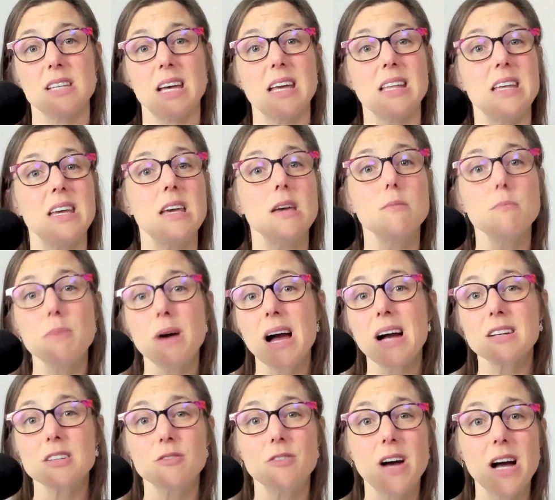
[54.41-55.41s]
like the
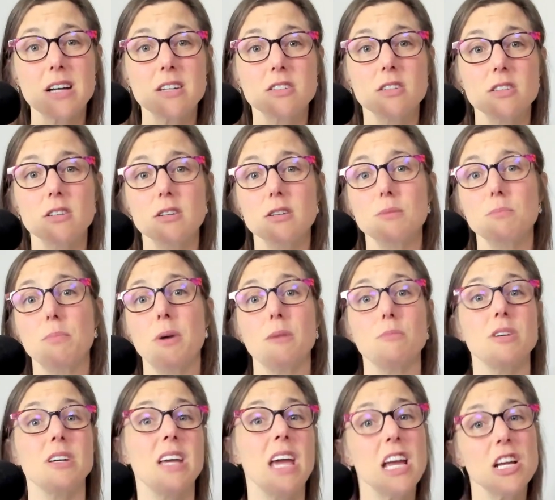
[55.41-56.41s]
impact factor,
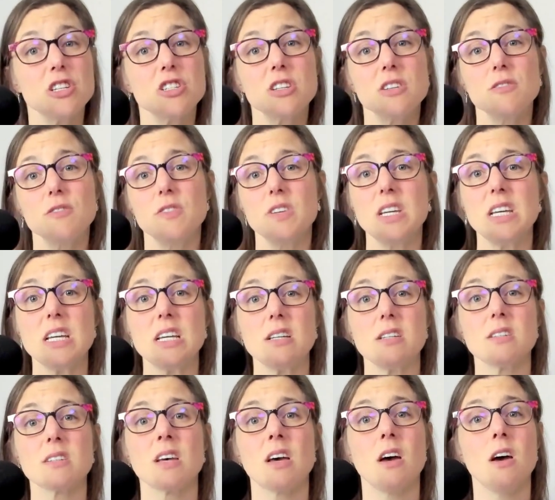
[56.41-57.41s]
publication
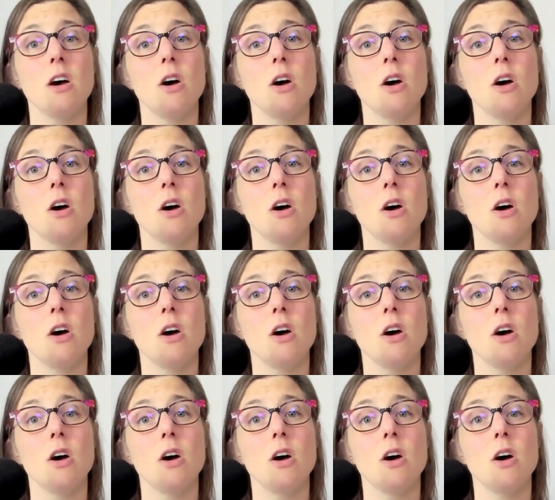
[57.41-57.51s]
fees,